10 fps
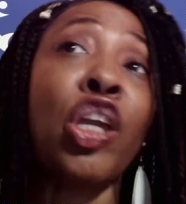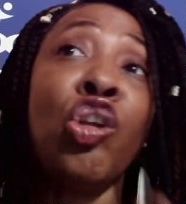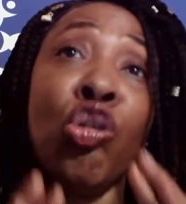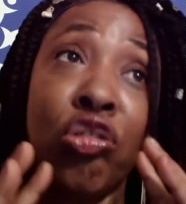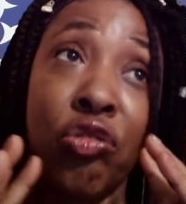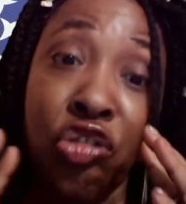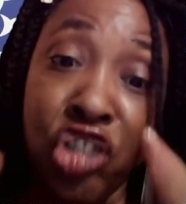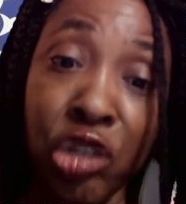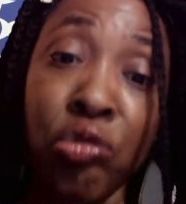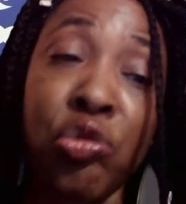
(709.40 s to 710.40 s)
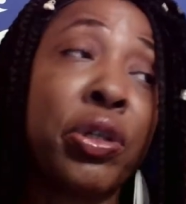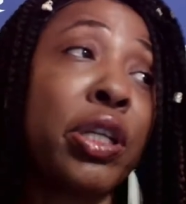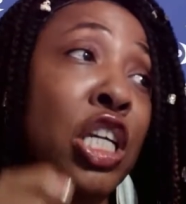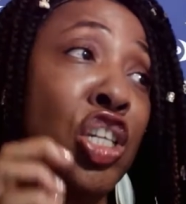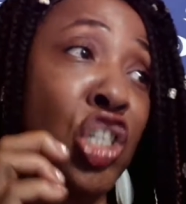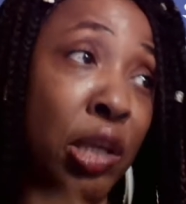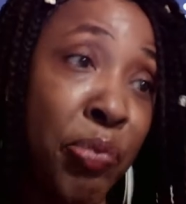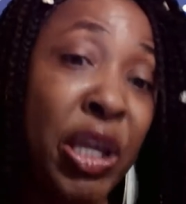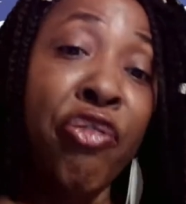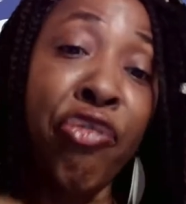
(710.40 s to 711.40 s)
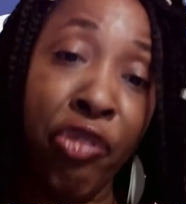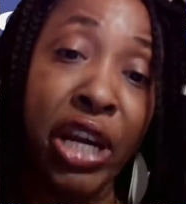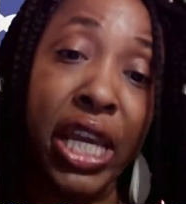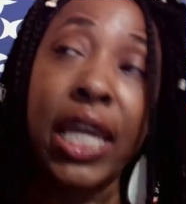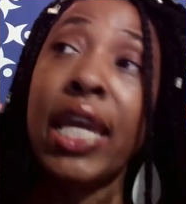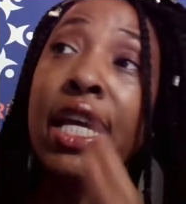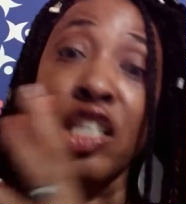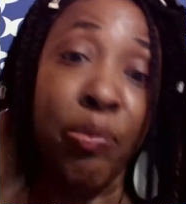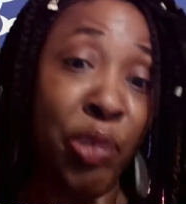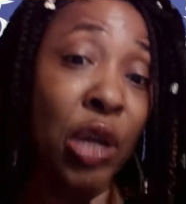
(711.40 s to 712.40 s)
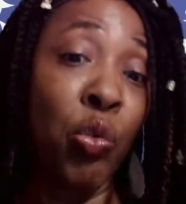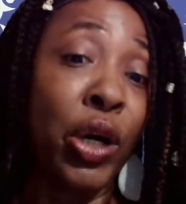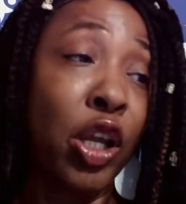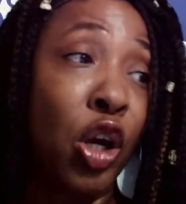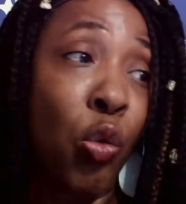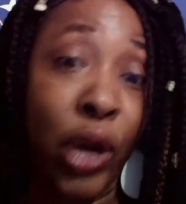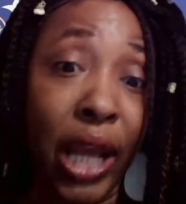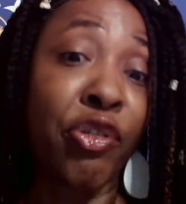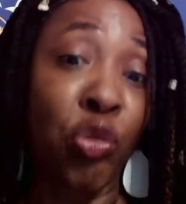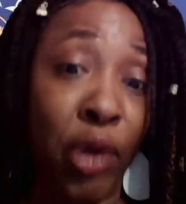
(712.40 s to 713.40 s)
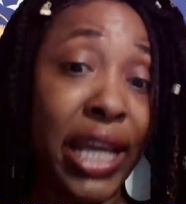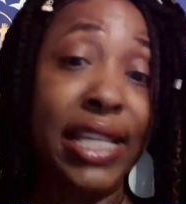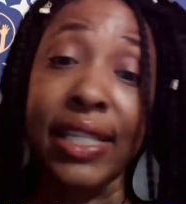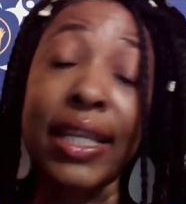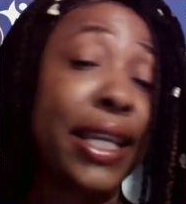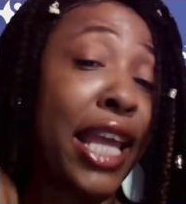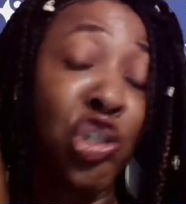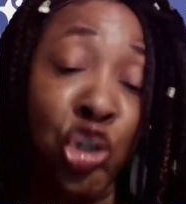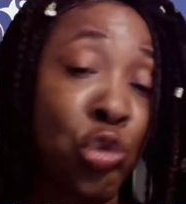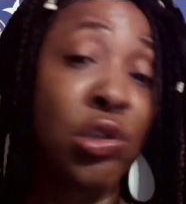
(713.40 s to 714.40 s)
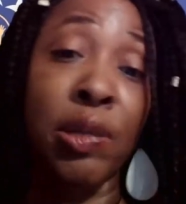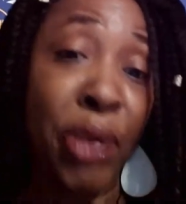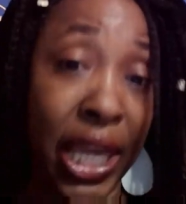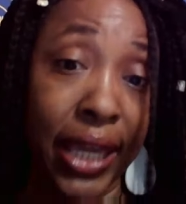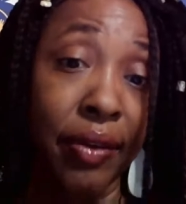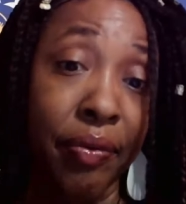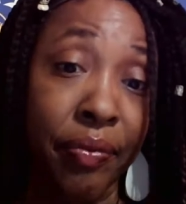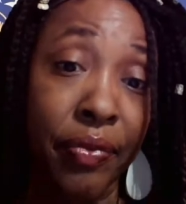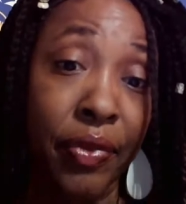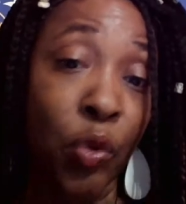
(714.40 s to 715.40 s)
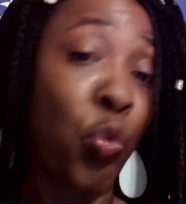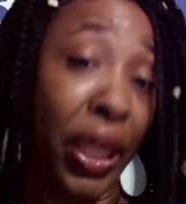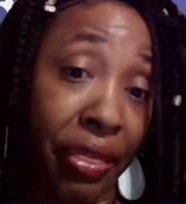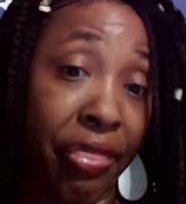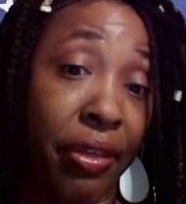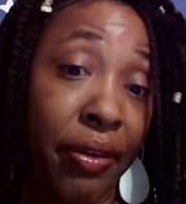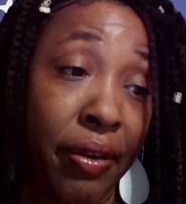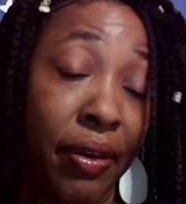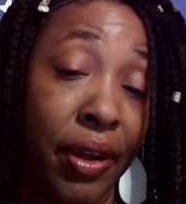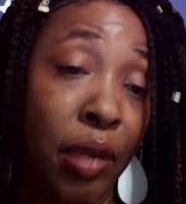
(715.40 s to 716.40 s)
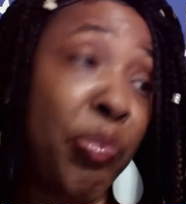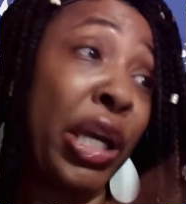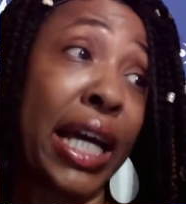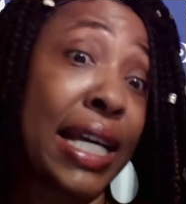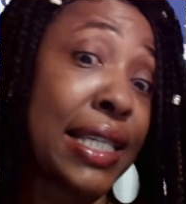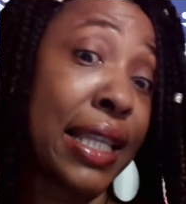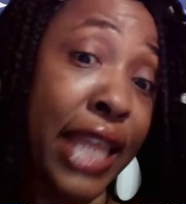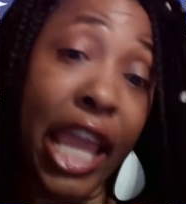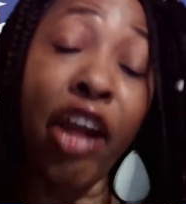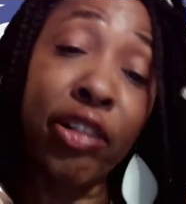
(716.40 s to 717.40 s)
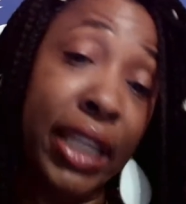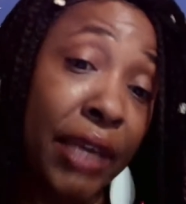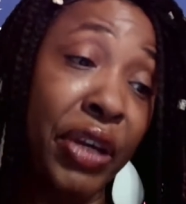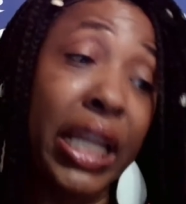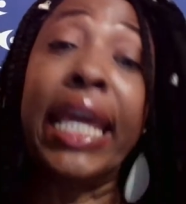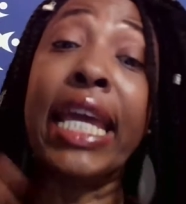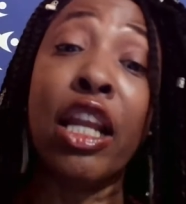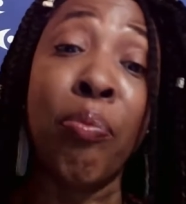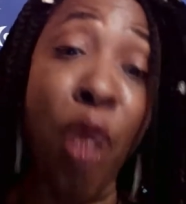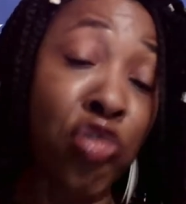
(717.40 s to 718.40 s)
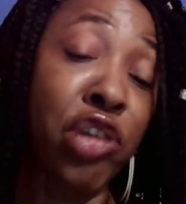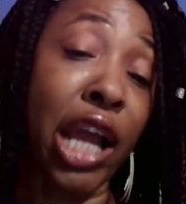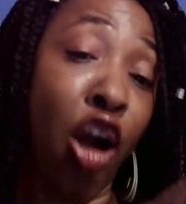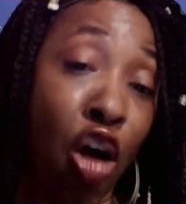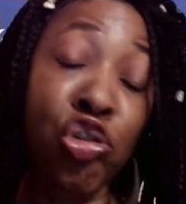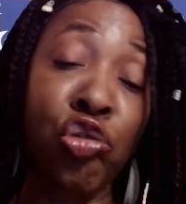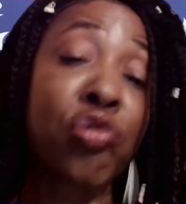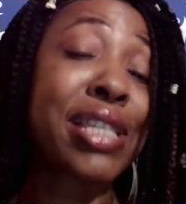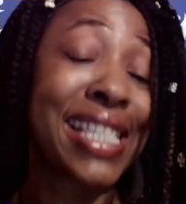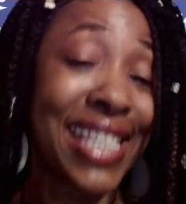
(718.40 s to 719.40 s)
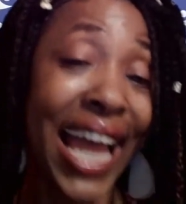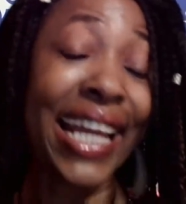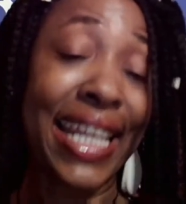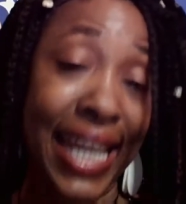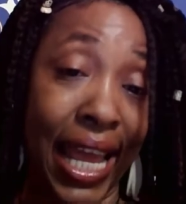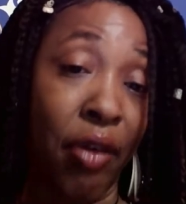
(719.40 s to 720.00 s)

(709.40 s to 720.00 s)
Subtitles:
Your children should be free to be whatever race they choose to be with, because they are living in a multicultural society now.